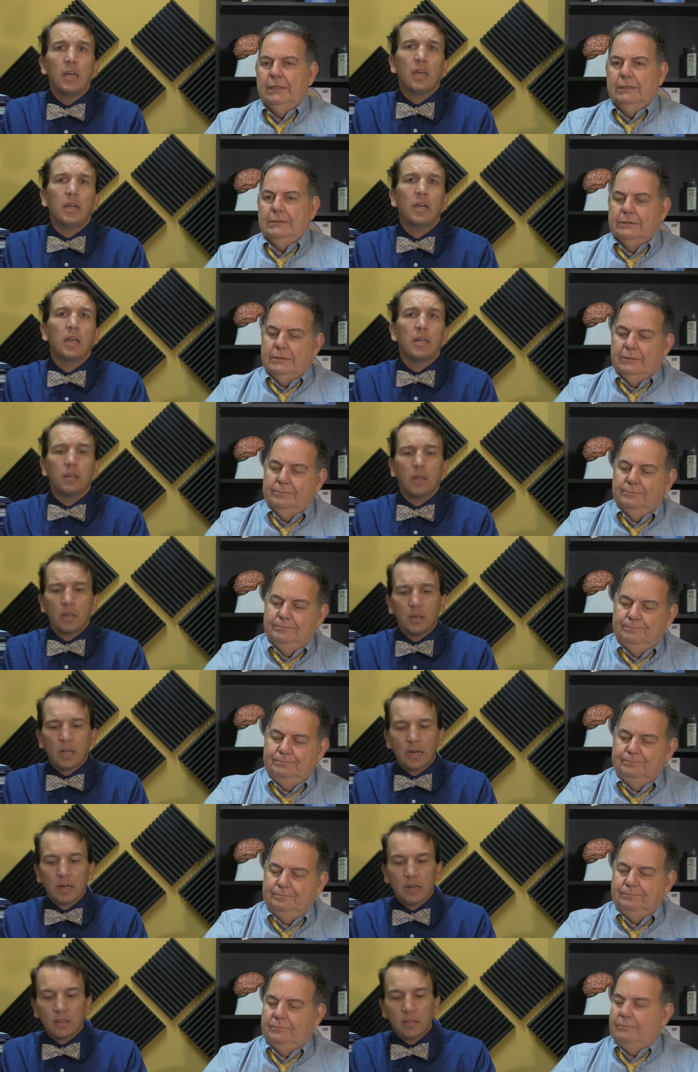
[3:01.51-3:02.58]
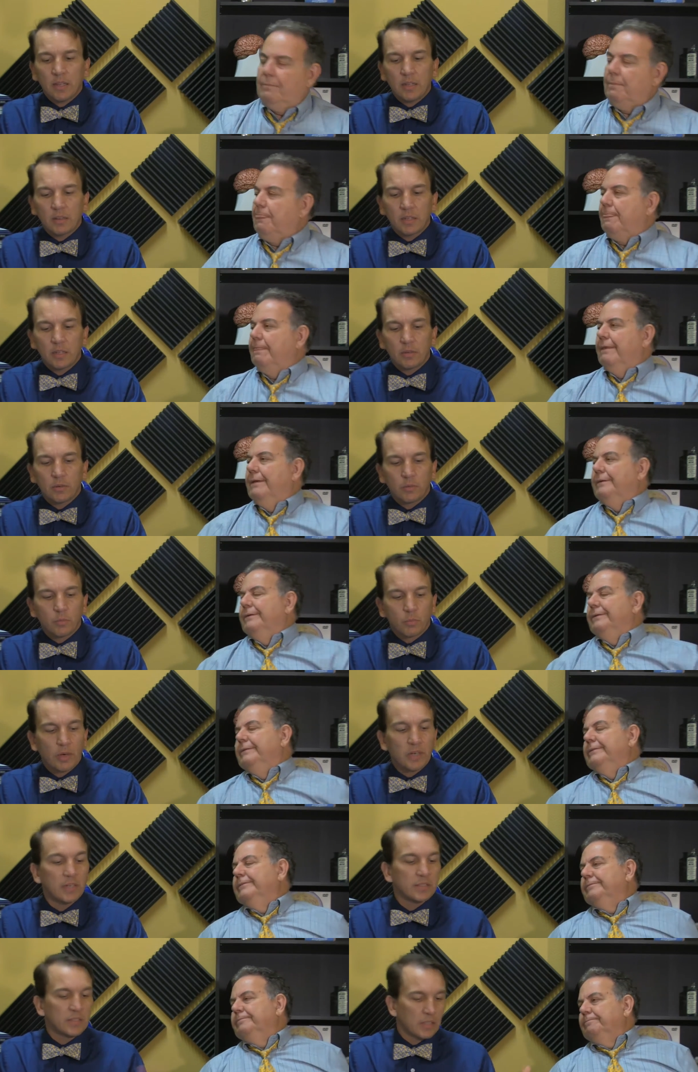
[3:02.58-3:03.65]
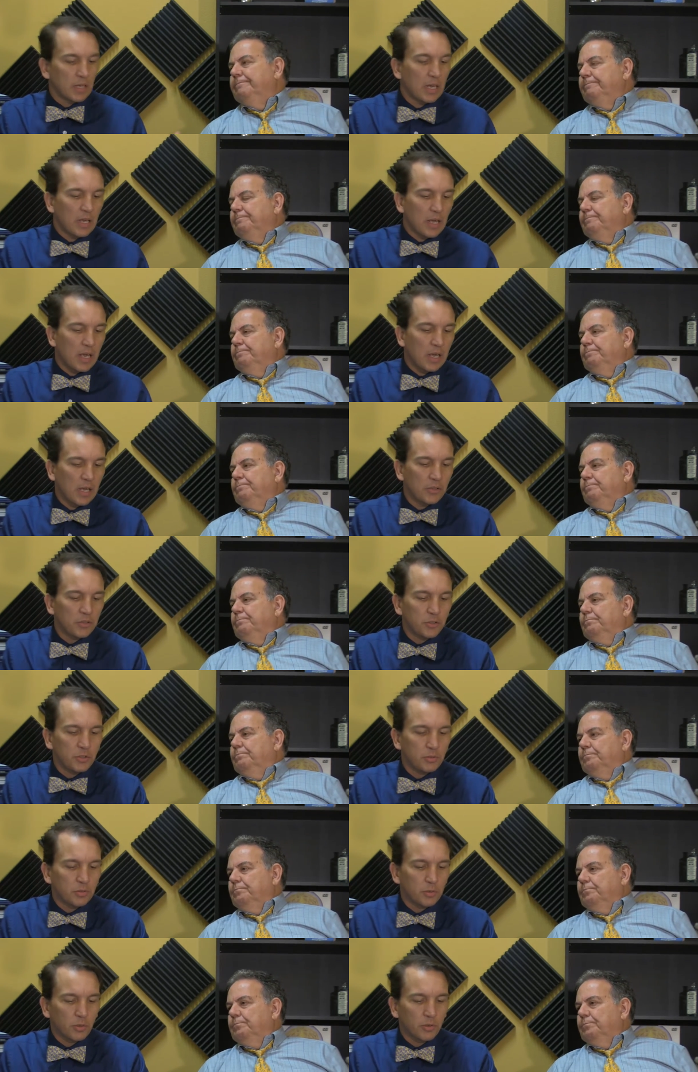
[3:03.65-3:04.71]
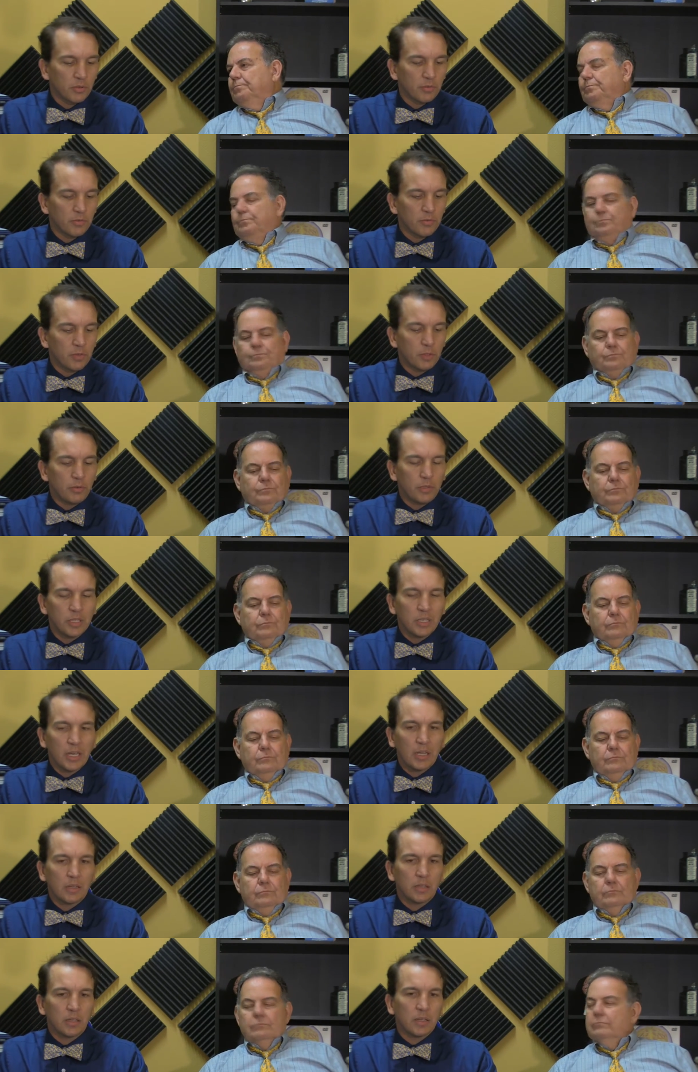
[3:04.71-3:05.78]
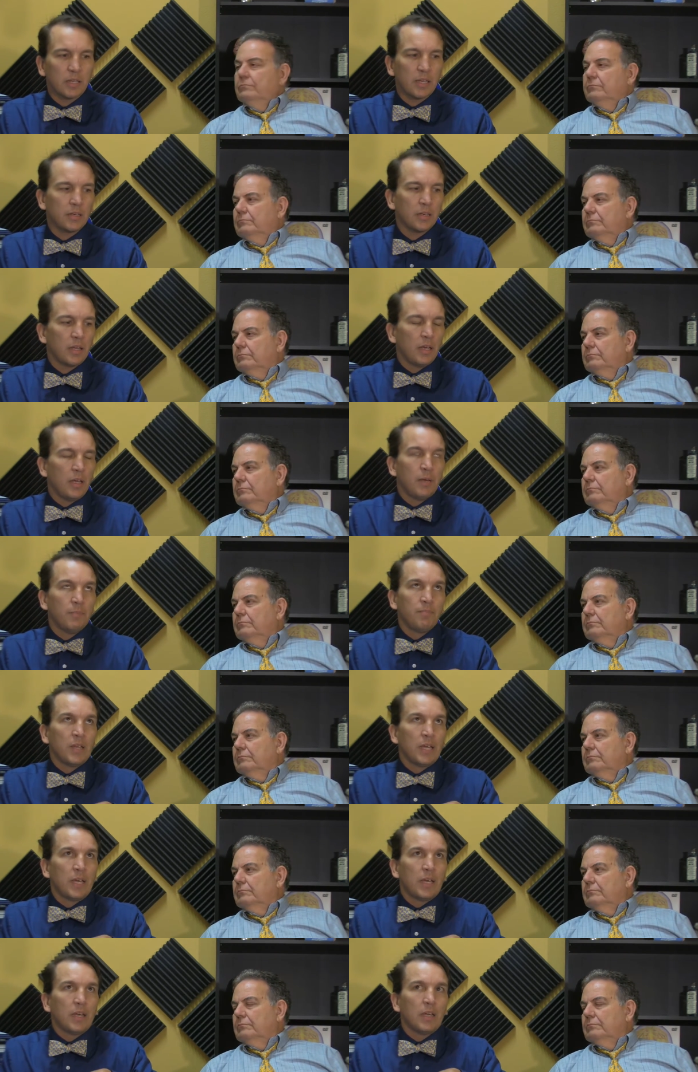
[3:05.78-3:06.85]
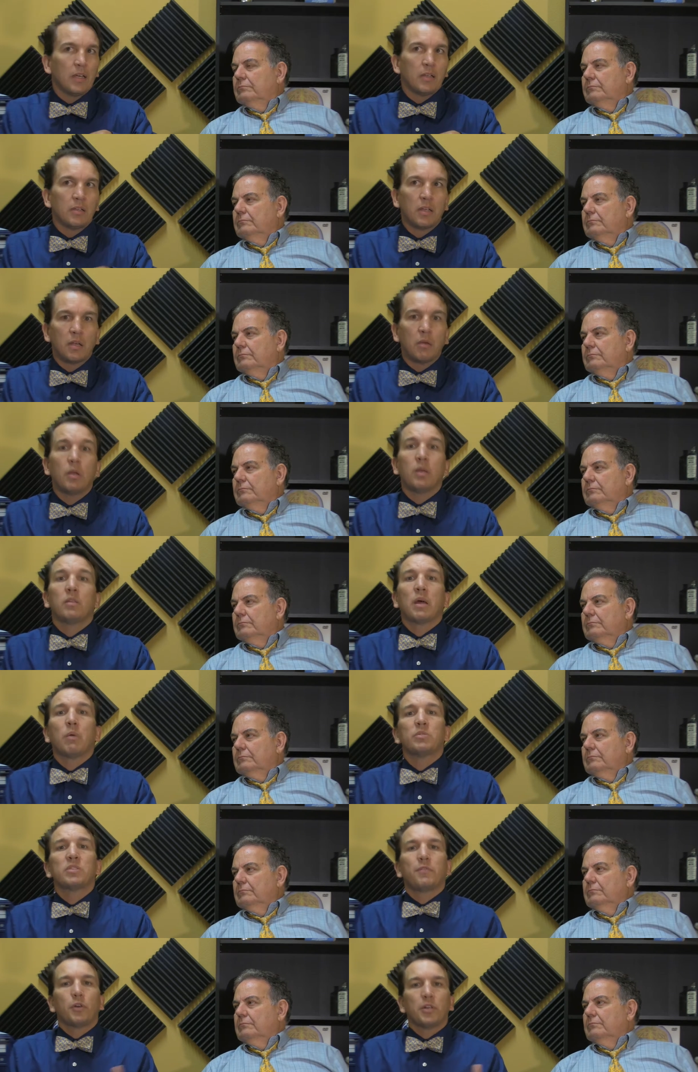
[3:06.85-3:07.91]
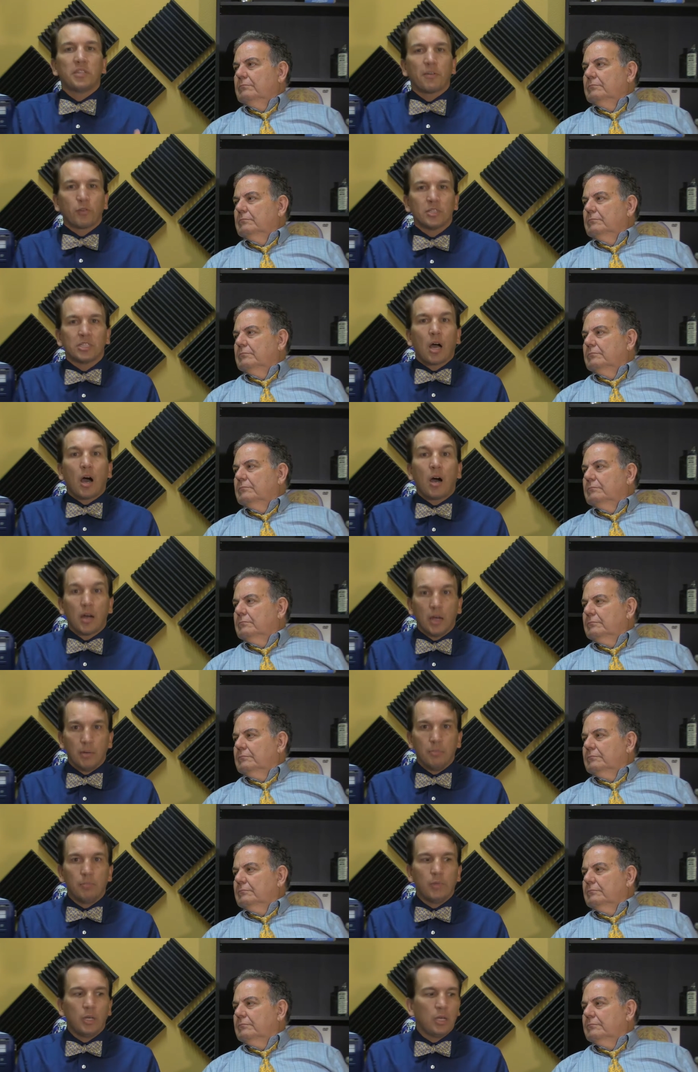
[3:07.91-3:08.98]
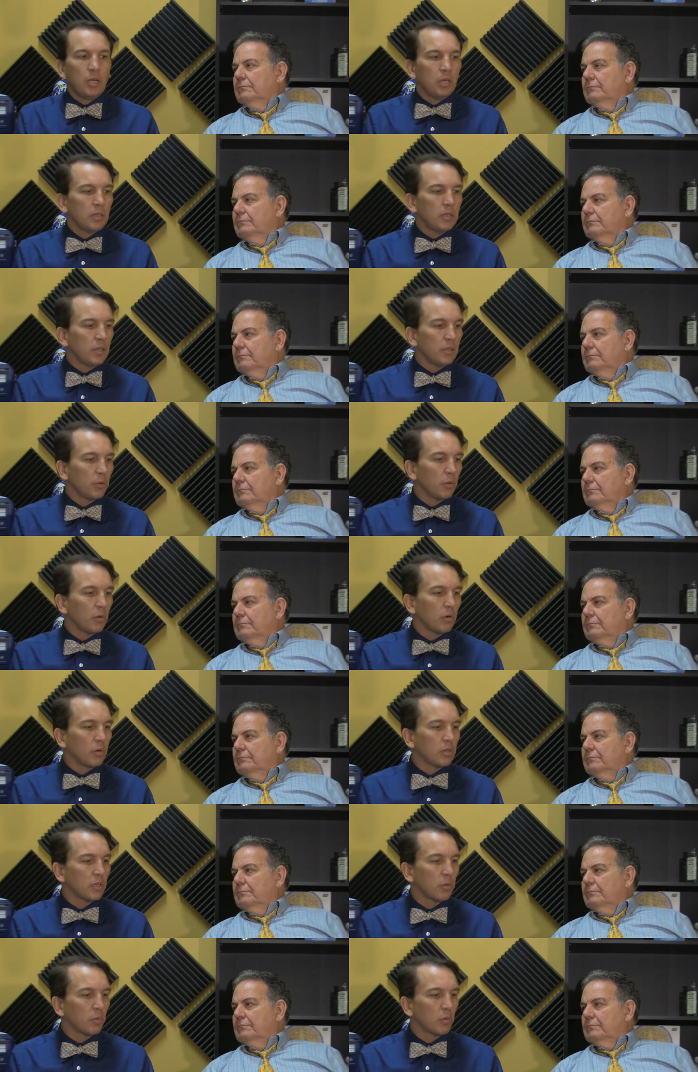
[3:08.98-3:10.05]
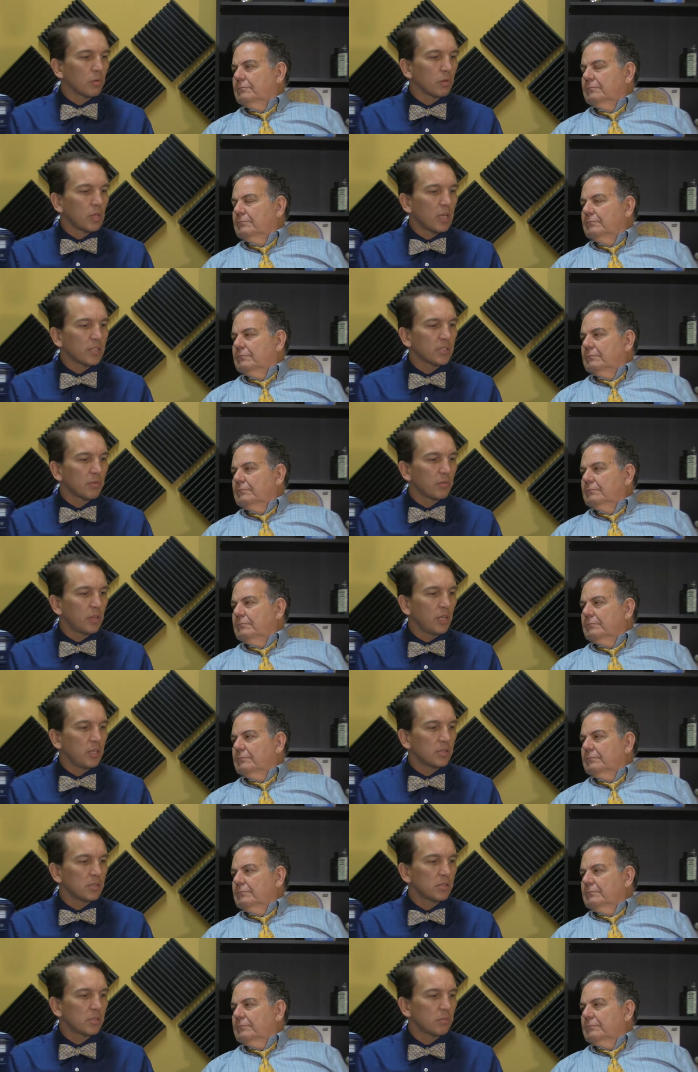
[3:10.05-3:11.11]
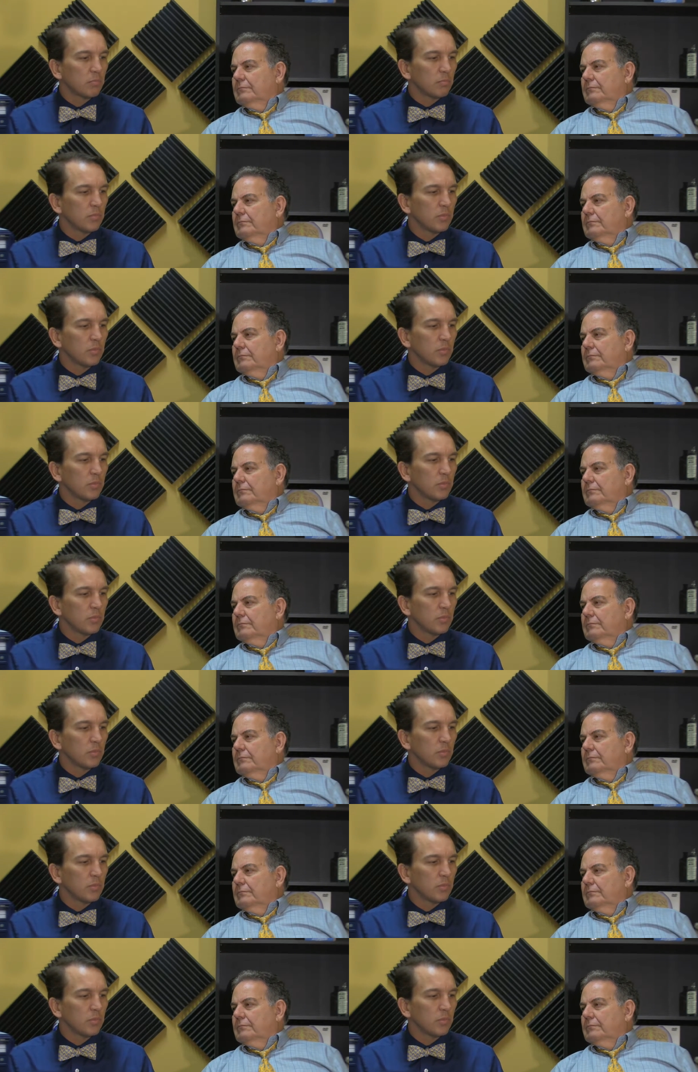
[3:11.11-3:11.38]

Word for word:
Speaker 1: and, so. and, and, and I think that recognizing, as you sort of alluded, that it, that was a very different time. That there were there were lots of things